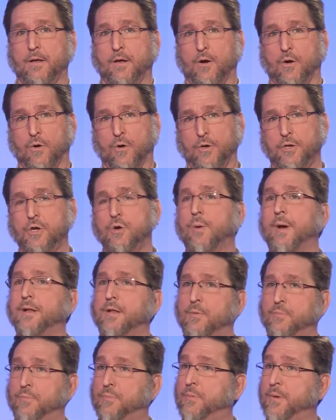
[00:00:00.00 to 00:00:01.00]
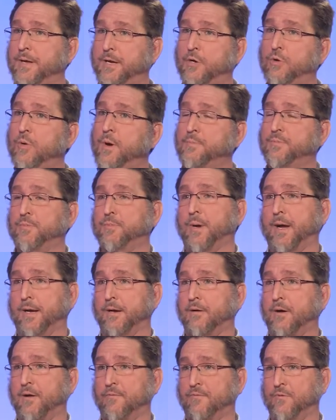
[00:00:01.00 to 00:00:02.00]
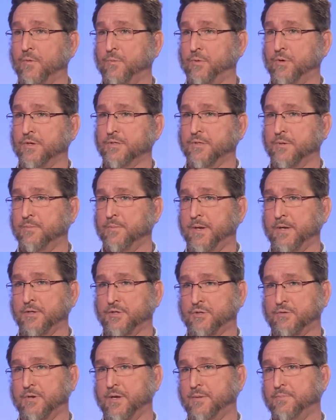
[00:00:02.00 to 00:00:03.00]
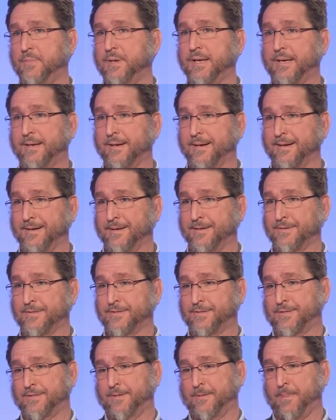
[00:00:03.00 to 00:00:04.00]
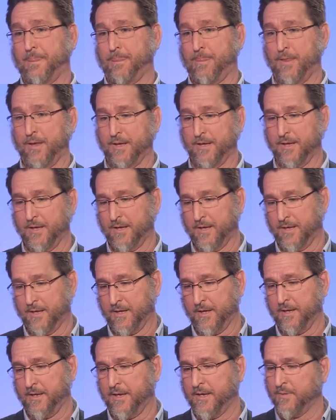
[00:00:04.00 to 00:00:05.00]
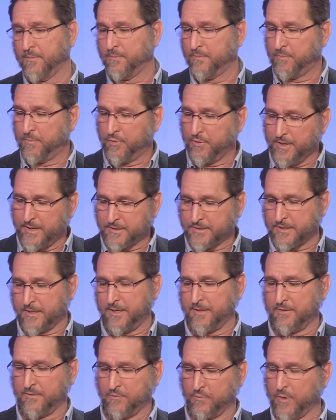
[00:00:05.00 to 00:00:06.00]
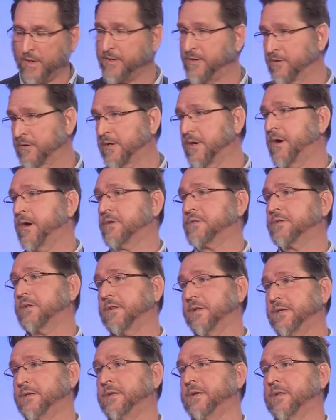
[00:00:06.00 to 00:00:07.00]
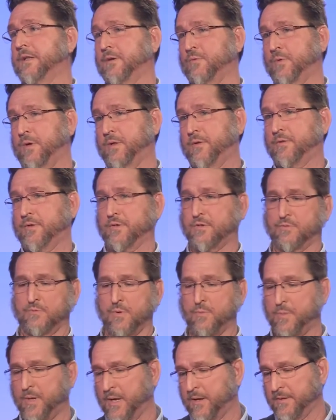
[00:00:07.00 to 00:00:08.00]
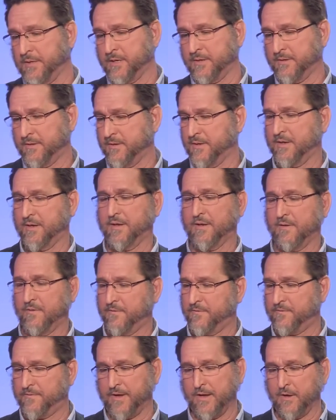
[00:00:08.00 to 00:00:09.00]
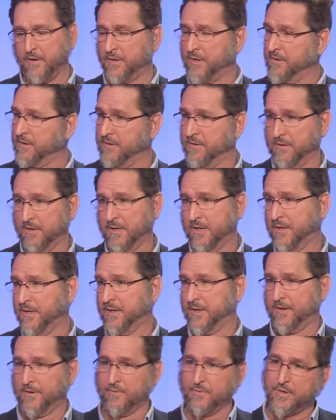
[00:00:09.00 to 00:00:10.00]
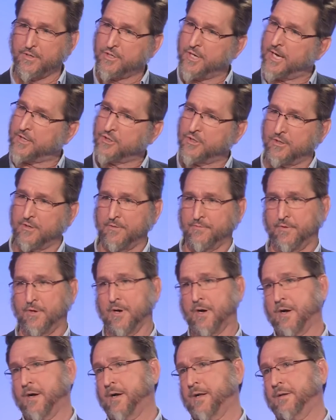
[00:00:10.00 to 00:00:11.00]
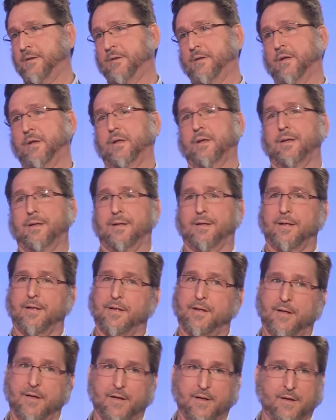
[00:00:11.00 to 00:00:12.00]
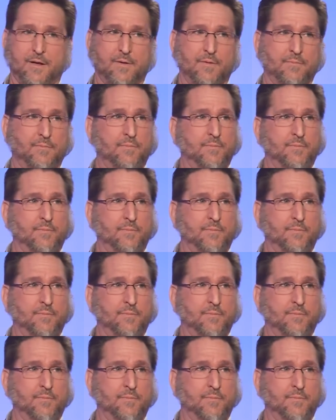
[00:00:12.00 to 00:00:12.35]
or you end up equipped by God for prison ministry because in prison, what you're constantly dealing with is rebellion, failure, rejection of God, uh,